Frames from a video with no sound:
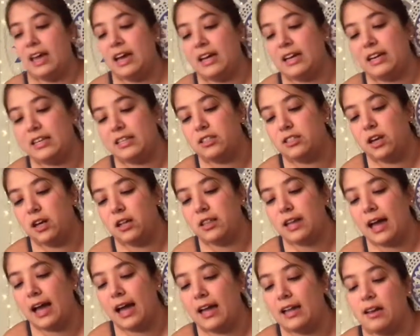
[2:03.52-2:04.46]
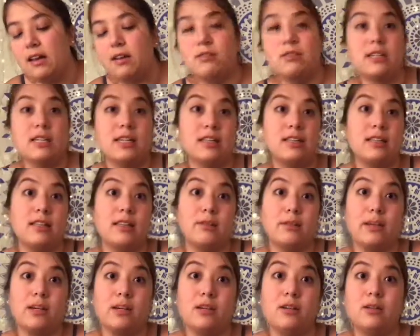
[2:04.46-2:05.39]
and I saw that and I was like,
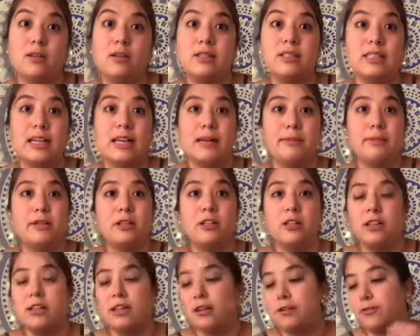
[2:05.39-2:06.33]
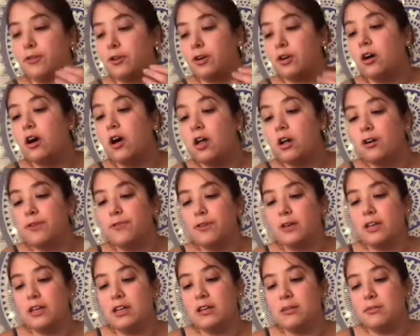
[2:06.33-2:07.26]
there we go, because I had been looking for a collar
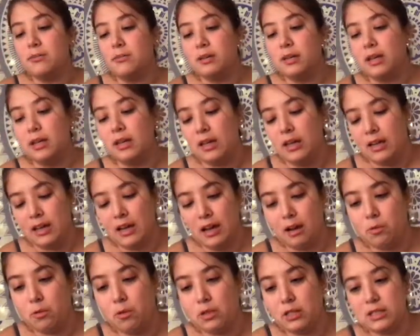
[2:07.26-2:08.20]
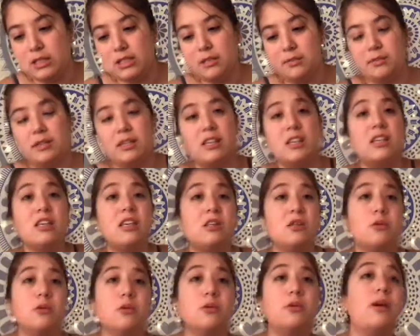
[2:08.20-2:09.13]
for him. I wanted something
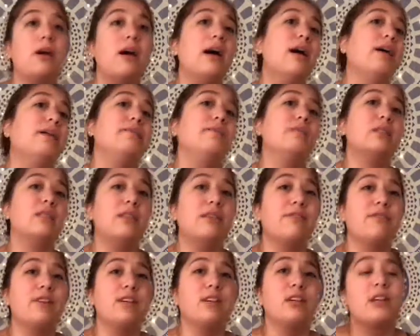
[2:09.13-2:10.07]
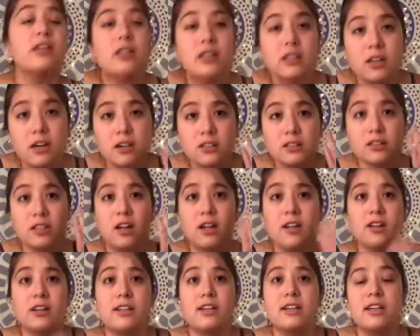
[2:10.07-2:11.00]
cute because I figure a dog's
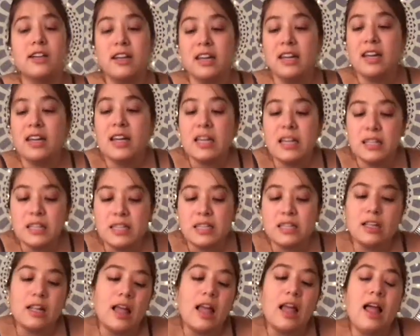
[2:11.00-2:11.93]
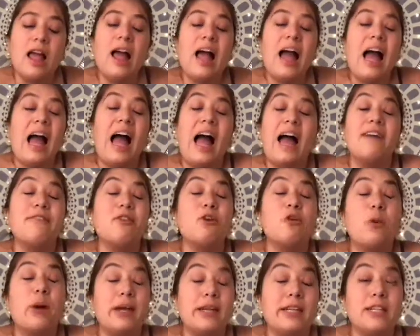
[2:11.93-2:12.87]
collar, I've
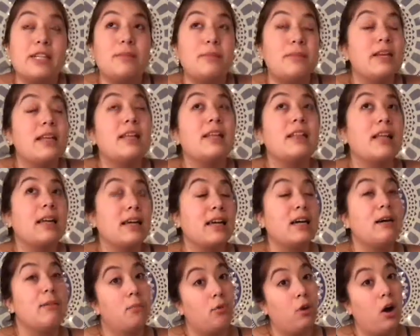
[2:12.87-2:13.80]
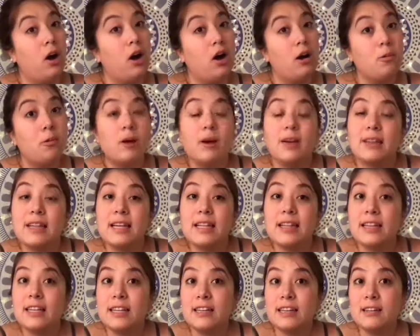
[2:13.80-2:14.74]
equated it to being like a bra where
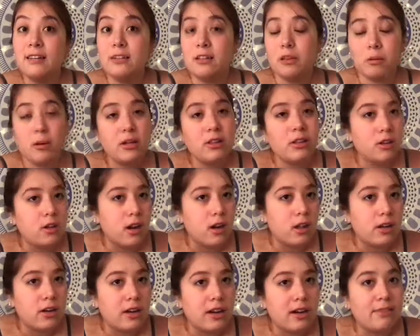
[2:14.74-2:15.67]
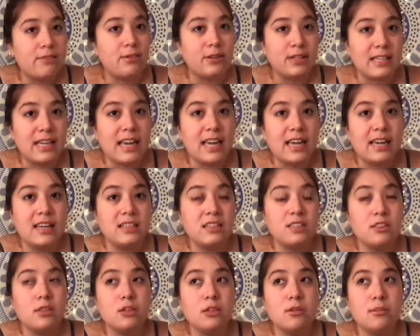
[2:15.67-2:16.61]
they wear their collar every
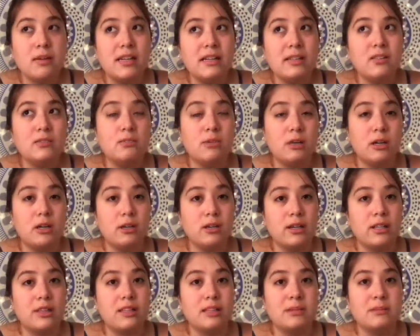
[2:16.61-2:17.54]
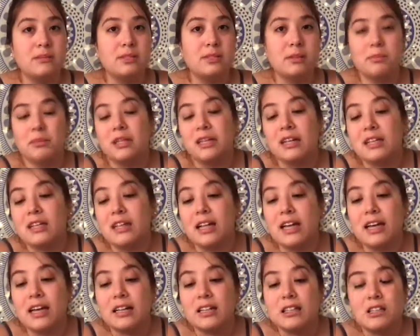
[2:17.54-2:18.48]
day, so you might as well get them
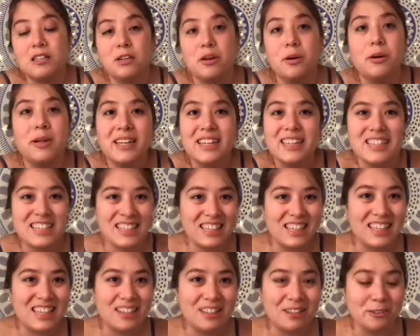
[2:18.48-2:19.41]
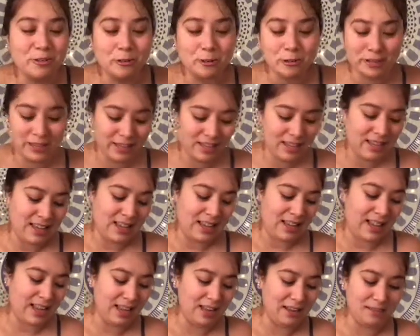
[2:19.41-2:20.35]
something that, you know, is cute.
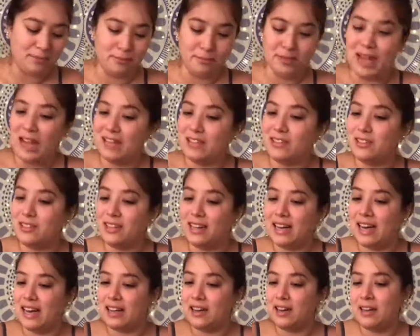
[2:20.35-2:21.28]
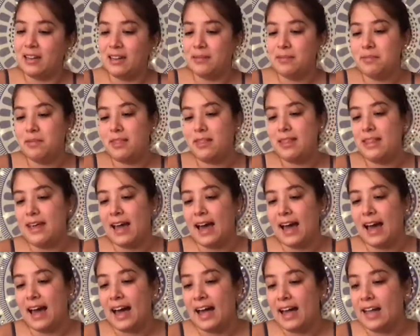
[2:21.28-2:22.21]
But yeah, so I got him
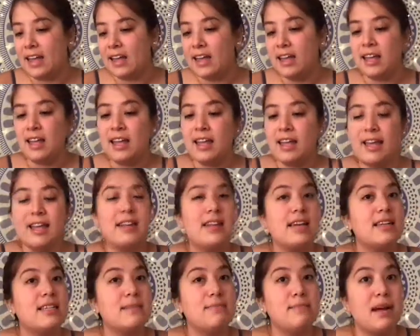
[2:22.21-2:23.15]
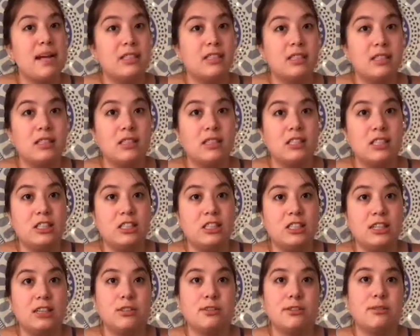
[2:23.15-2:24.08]
that, and he has a matching
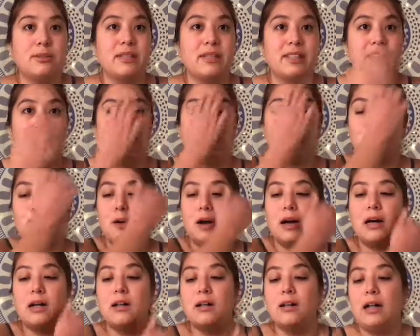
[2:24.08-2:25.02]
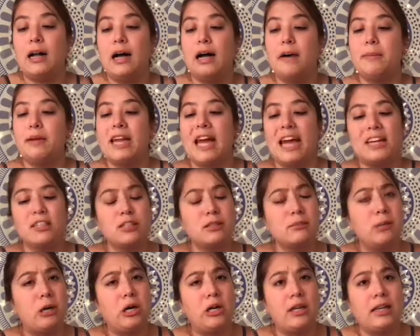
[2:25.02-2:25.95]
leash that goes with it as well. And I
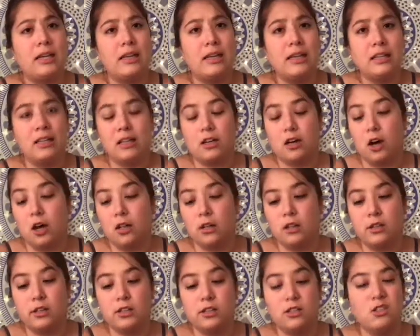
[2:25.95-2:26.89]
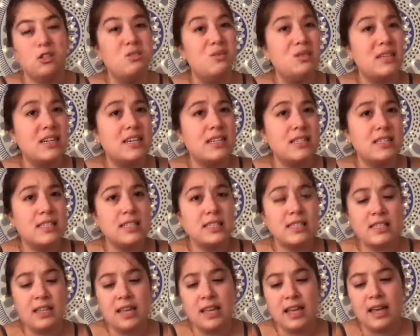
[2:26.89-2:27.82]
actually bought the collar in 2
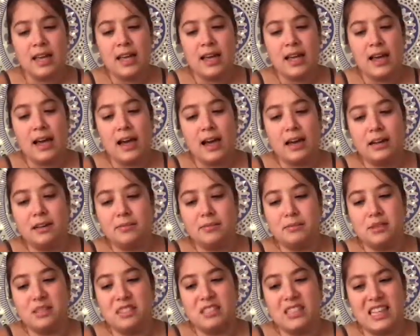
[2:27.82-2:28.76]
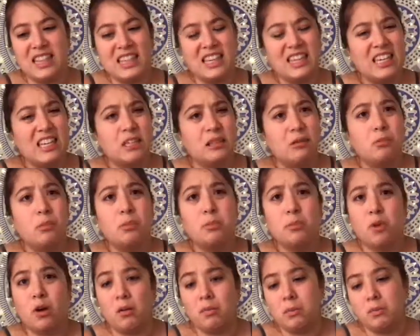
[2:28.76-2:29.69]
sizes because I think he
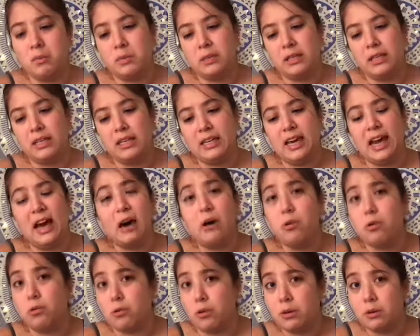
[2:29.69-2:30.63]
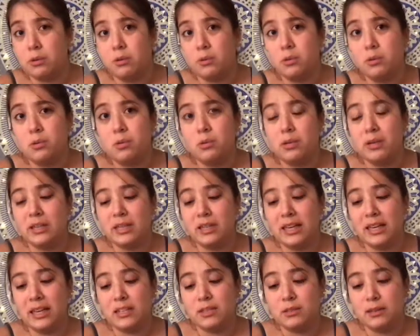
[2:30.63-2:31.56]
will probably outgrow the
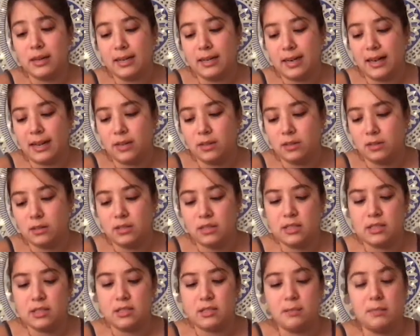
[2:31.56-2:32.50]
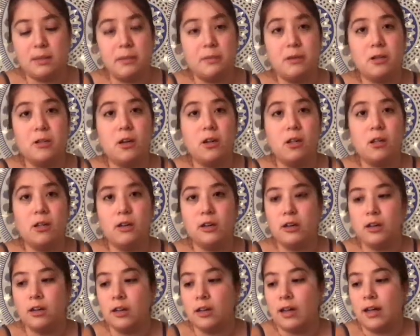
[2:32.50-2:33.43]
one he has right now. This is his puppy
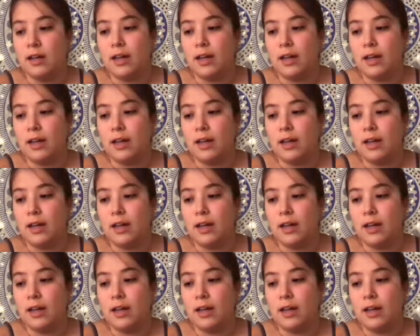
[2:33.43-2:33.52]
collar.